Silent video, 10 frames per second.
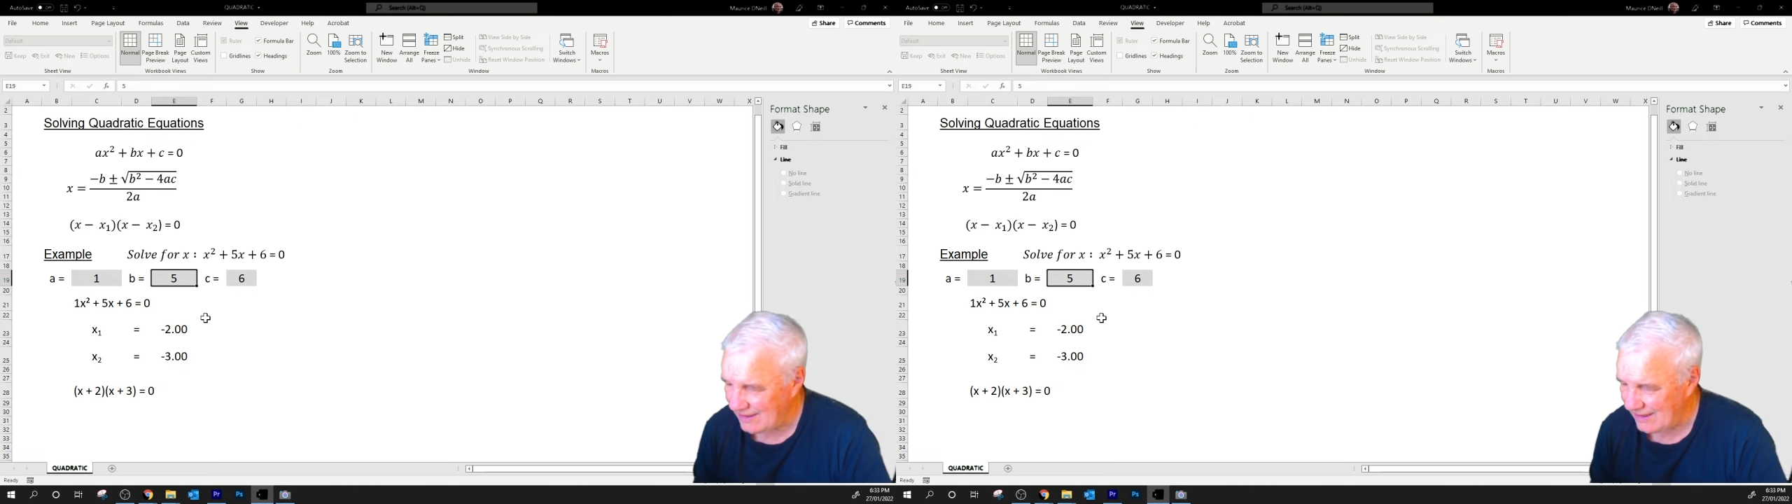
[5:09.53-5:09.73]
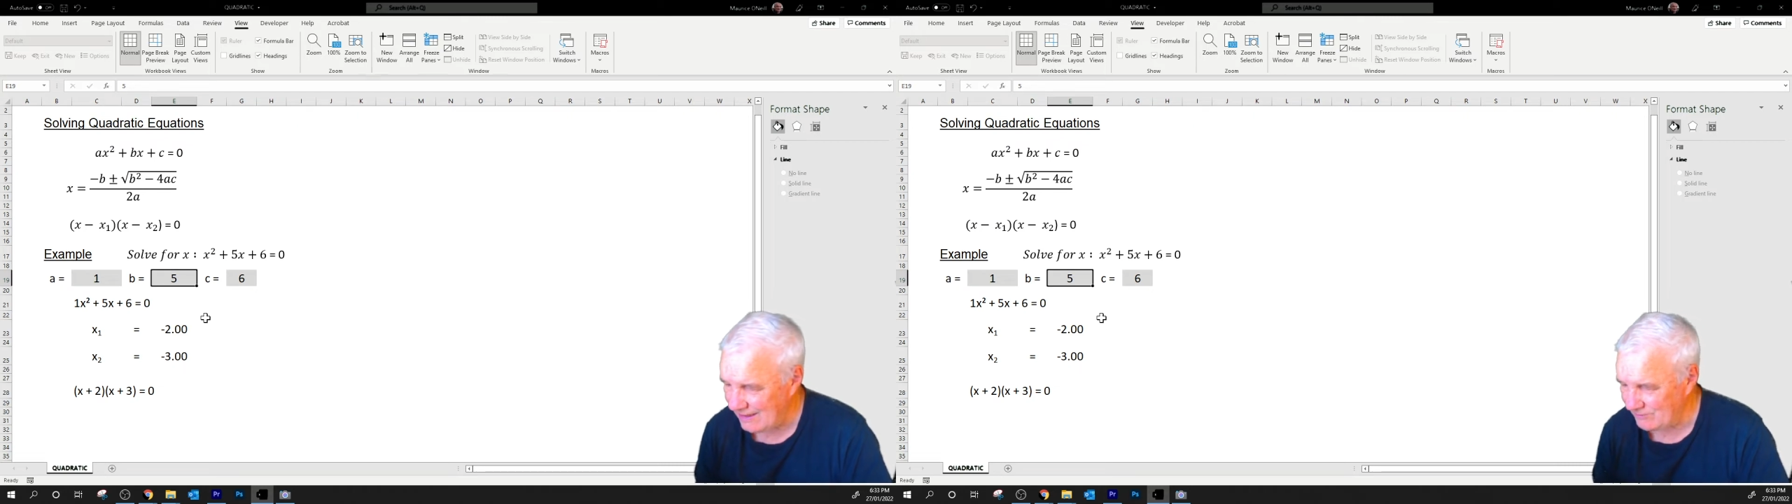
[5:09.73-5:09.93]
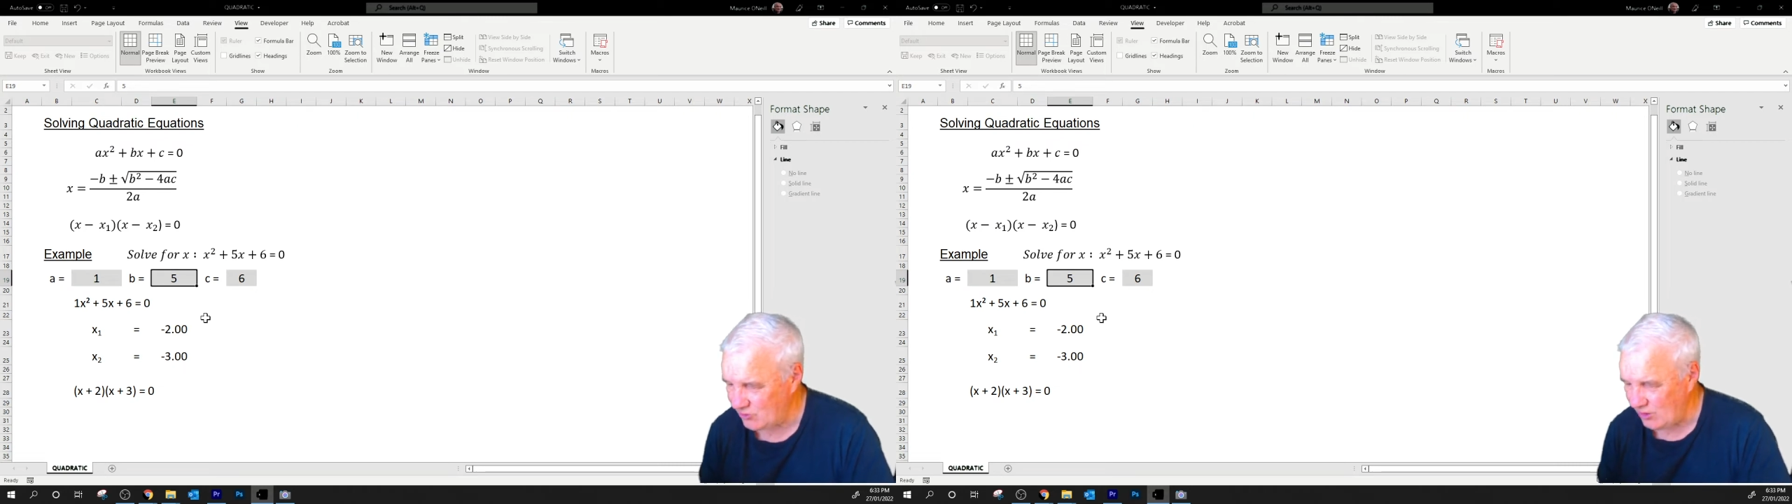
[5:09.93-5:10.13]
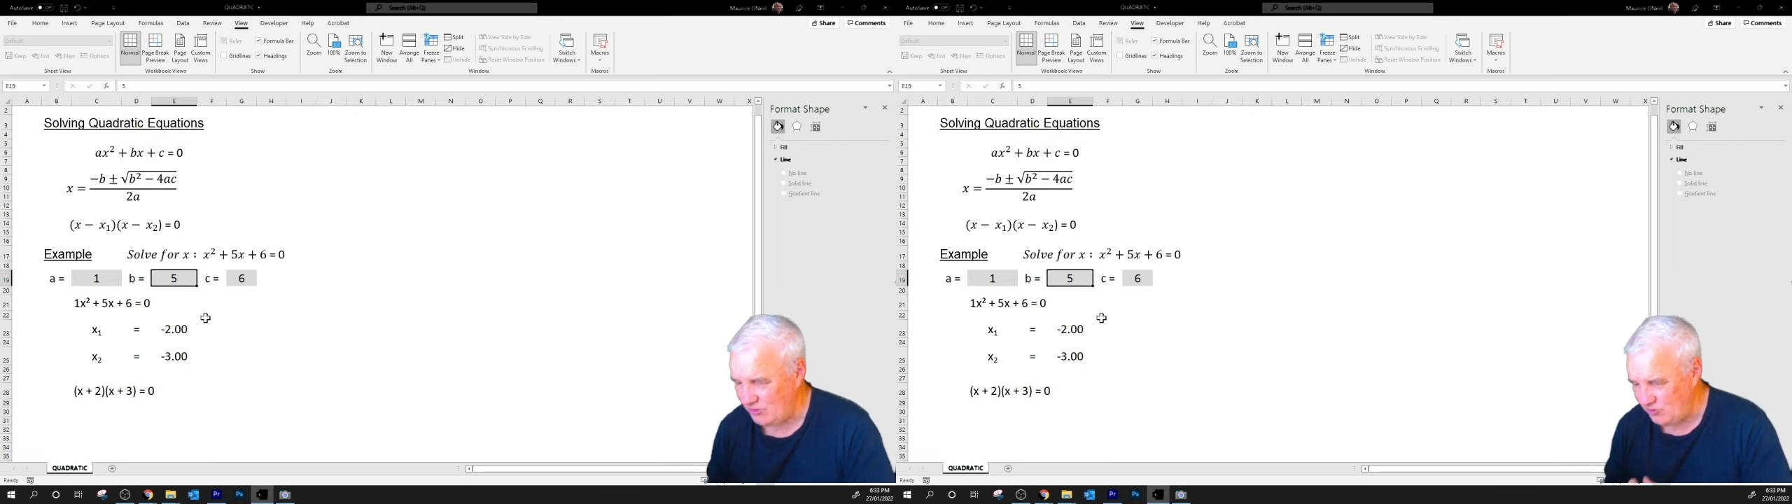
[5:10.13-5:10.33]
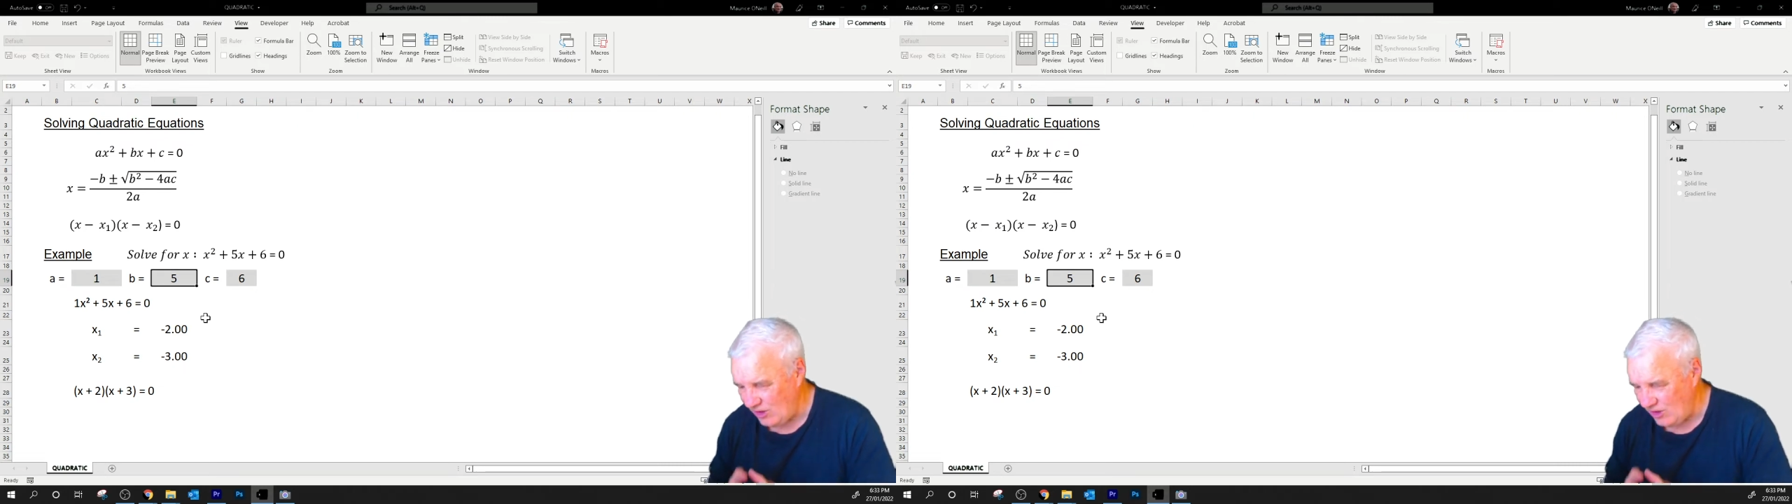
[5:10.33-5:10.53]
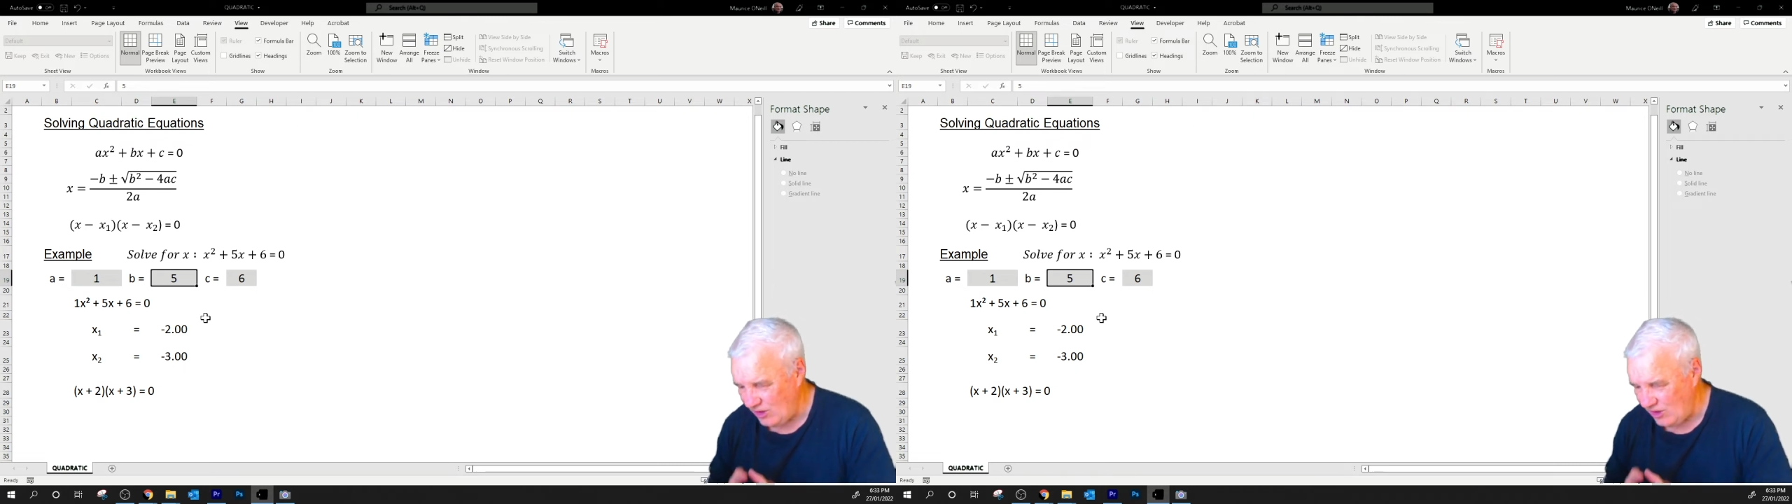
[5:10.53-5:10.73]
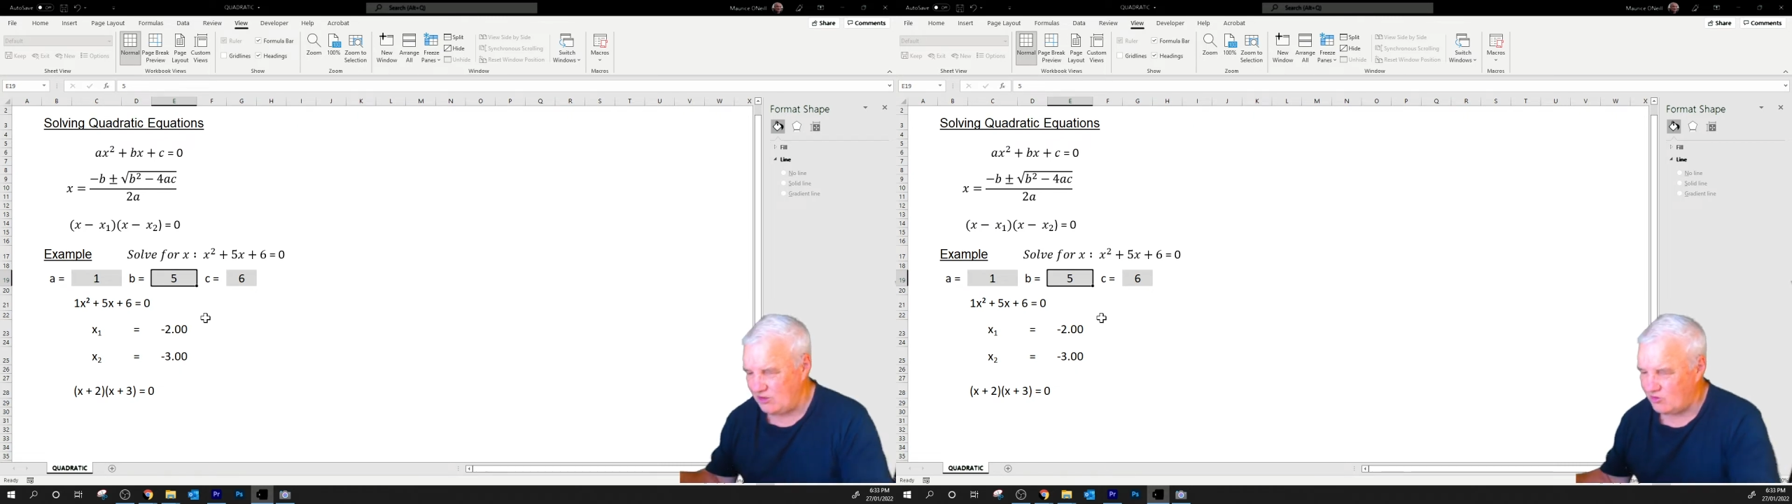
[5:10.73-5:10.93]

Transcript: Um, so it does need